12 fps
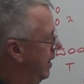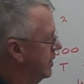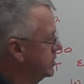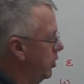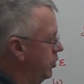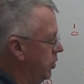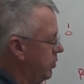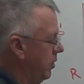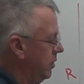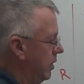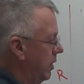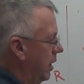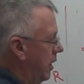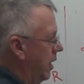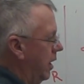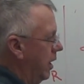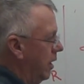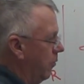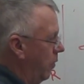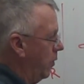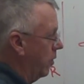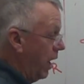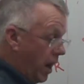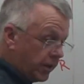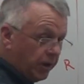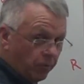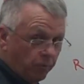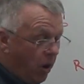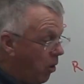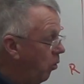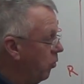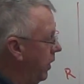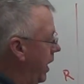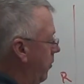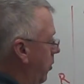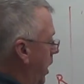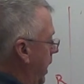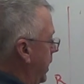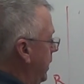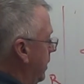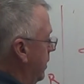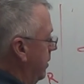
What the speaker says: so we were not gonna roll that way.